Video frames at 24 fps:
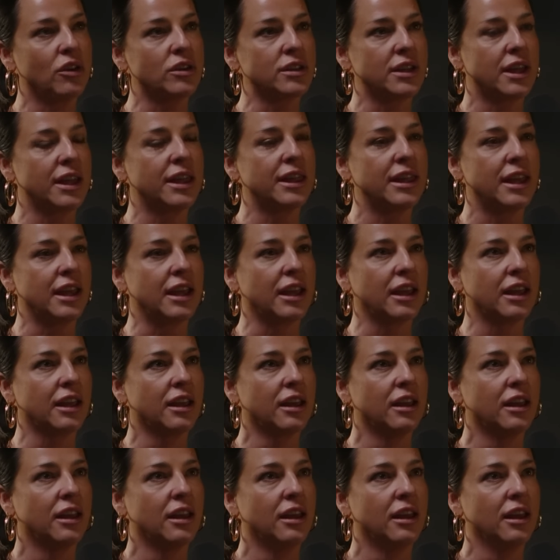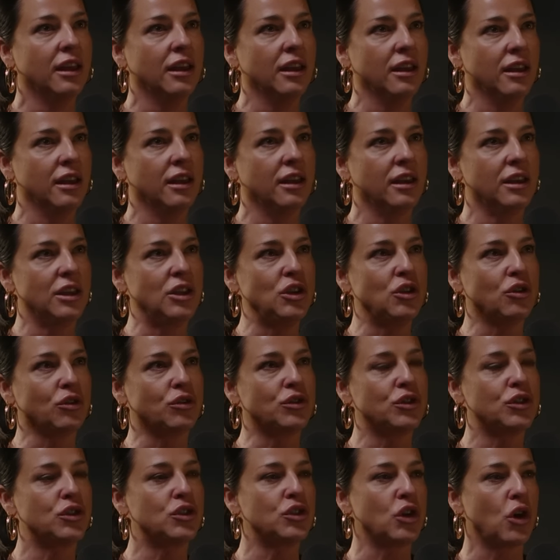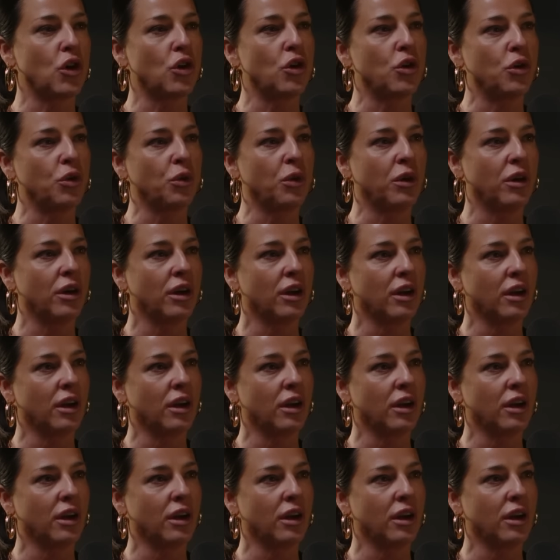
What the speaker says: I think you're so